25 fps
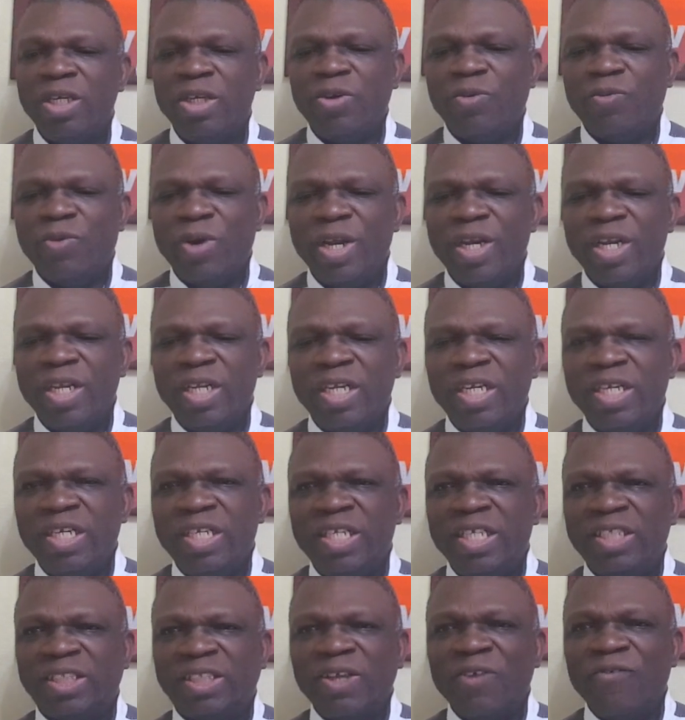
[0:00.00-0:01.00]
Where
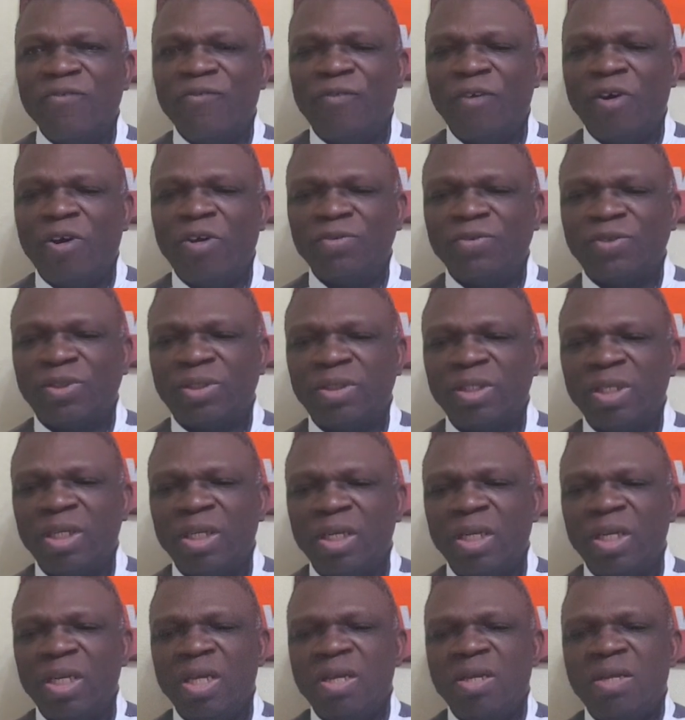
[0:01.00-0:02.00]
this involves
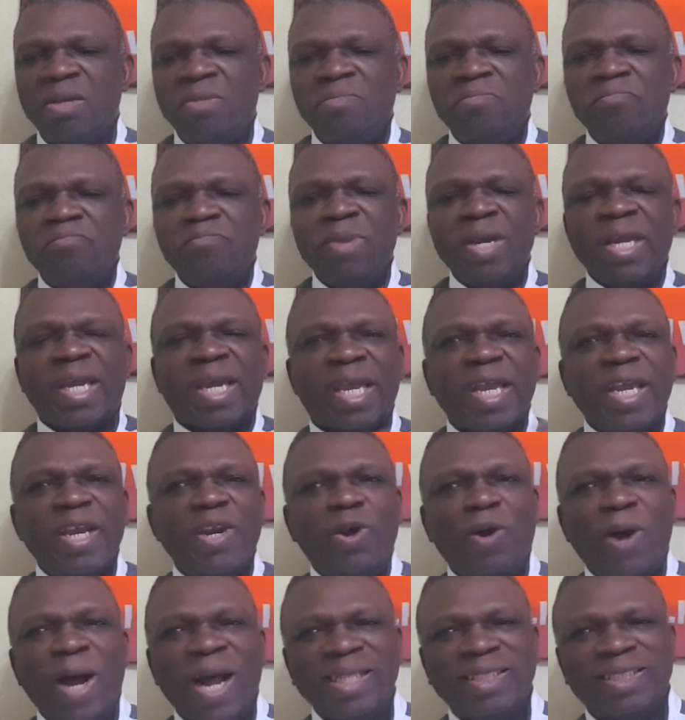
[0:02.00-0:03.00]
making
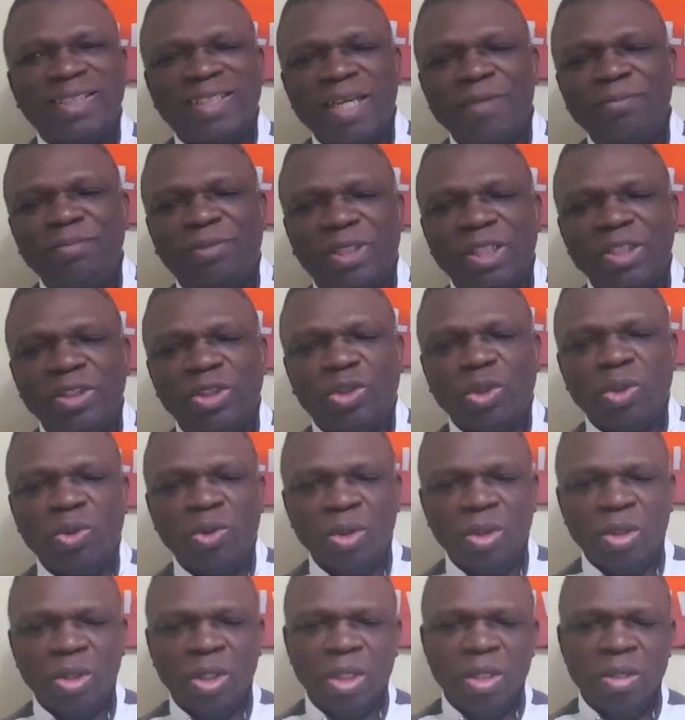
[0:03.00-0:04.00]
or attempting
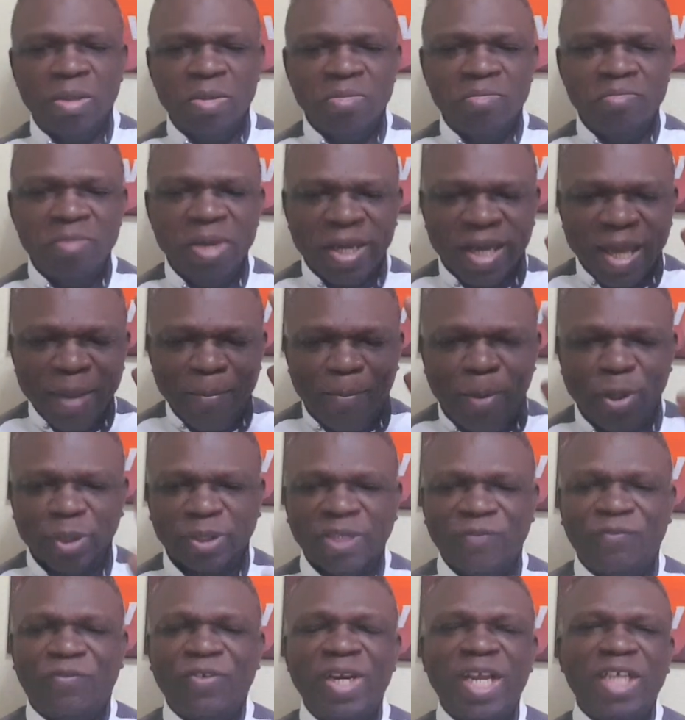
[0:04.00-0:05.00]
to make a
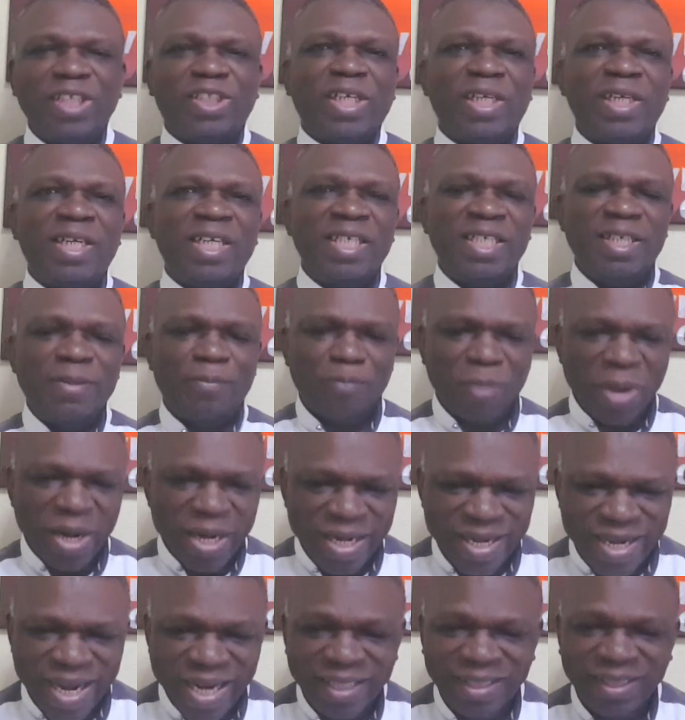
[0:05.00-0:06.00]
person financially
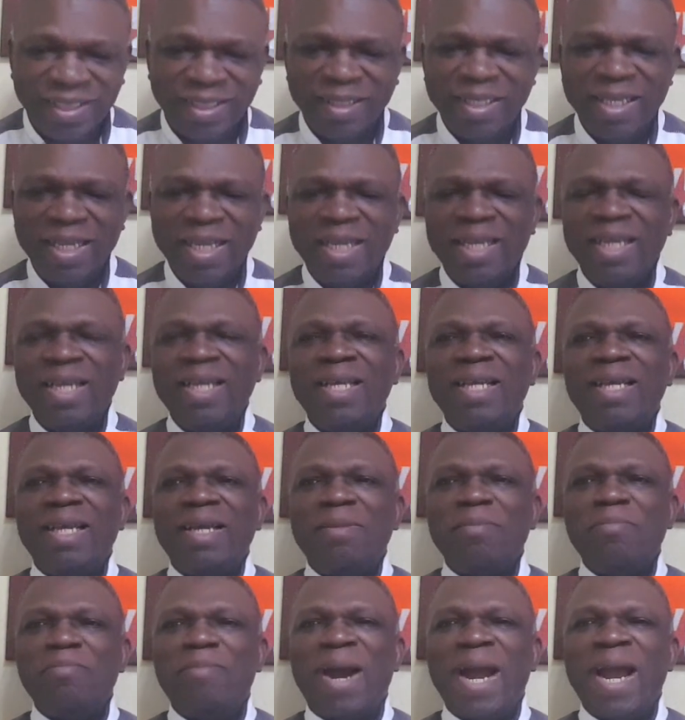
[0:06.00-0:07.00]
dependent
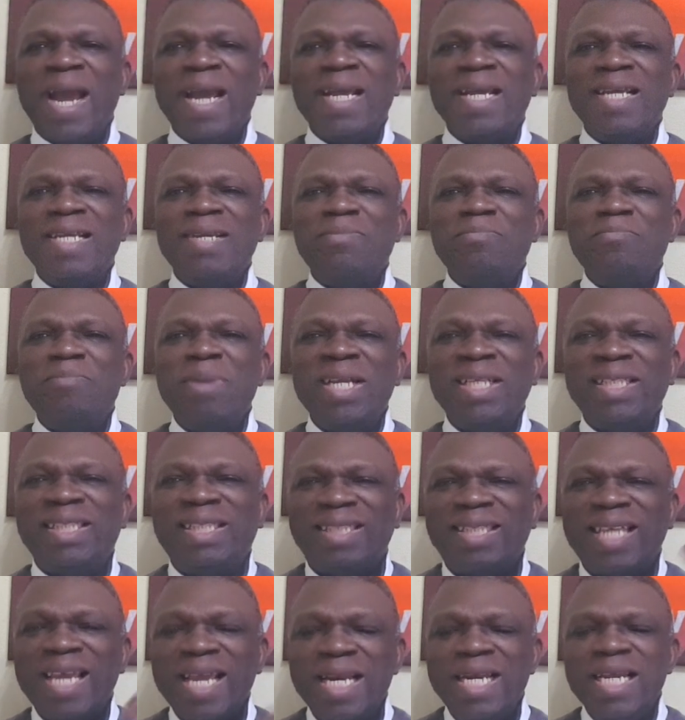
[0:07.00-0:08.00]
by
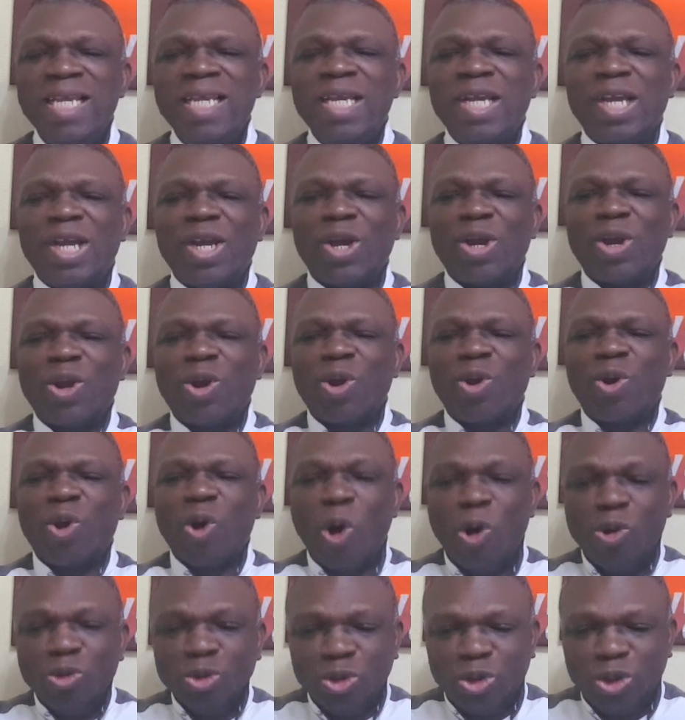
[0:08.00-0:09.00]
maintaining
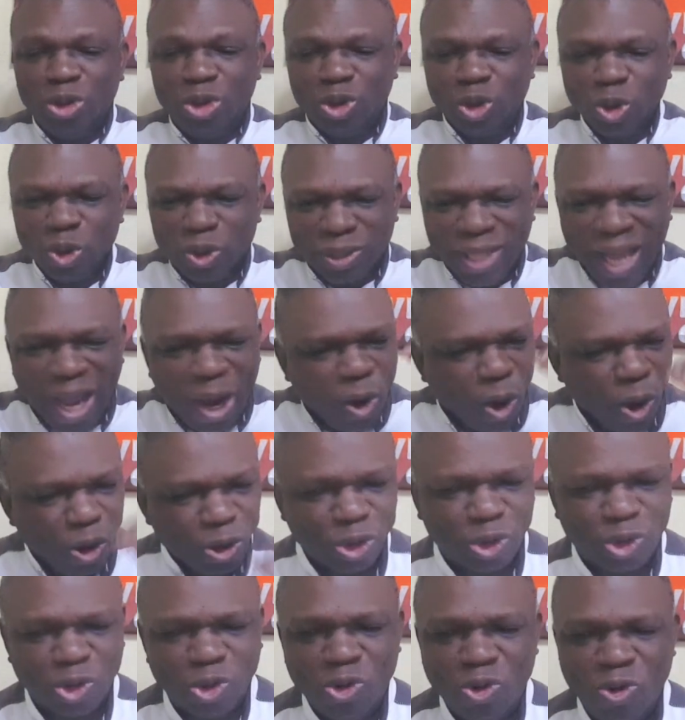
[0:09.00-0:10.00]
total
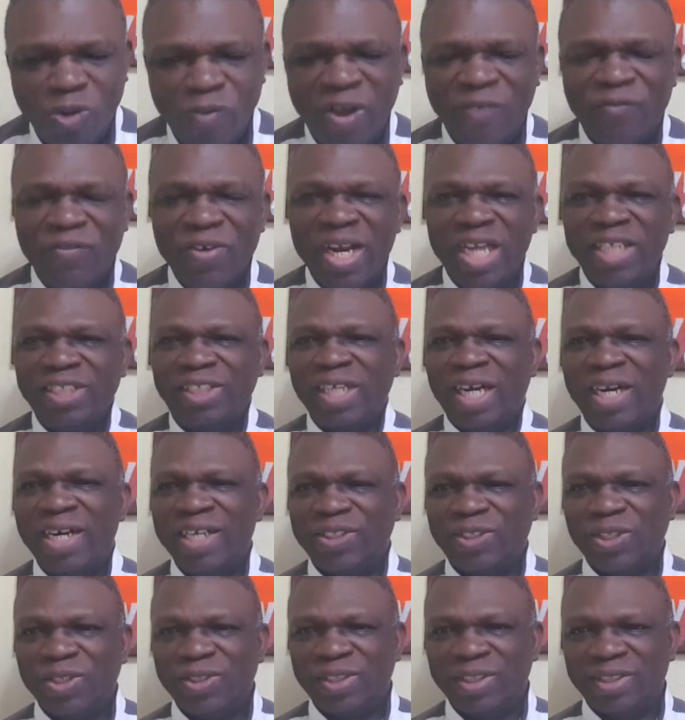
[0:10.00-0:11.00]
control over financial
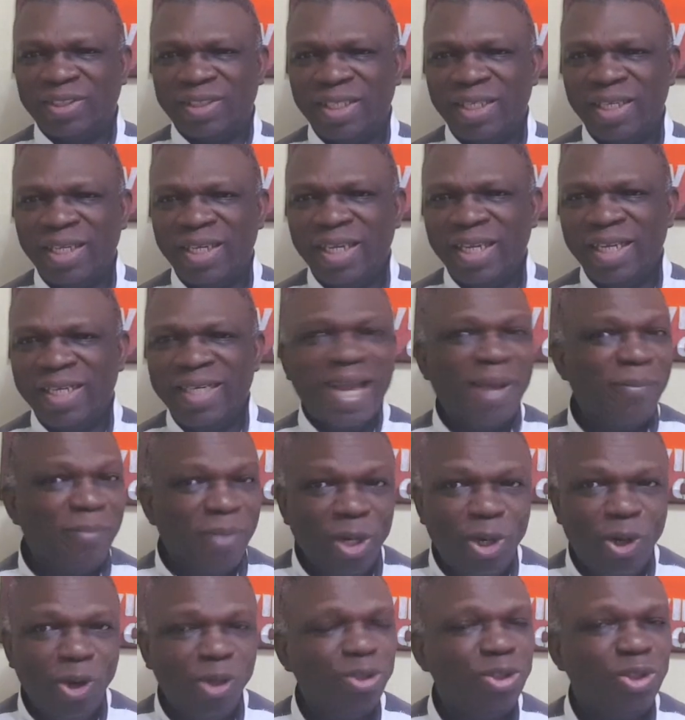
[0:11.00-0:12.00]
resources that
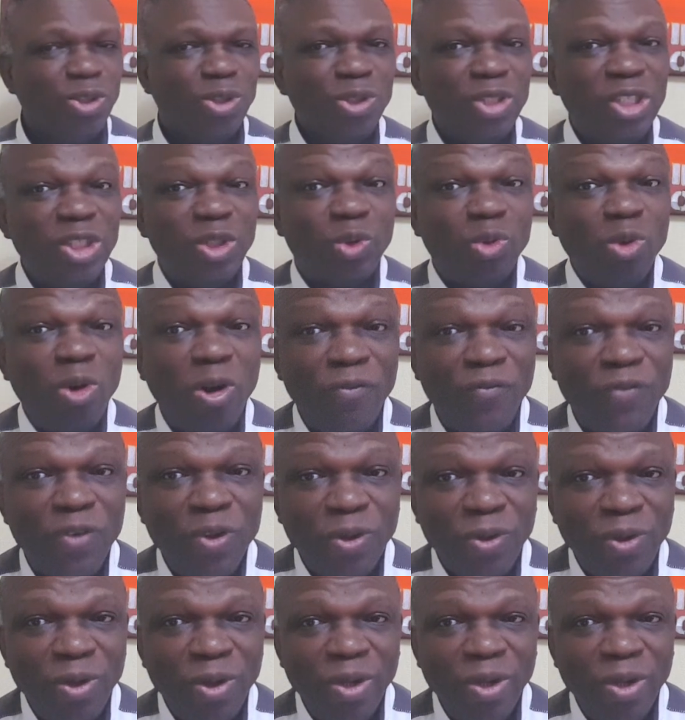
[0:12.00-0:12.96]
belong to the two of you.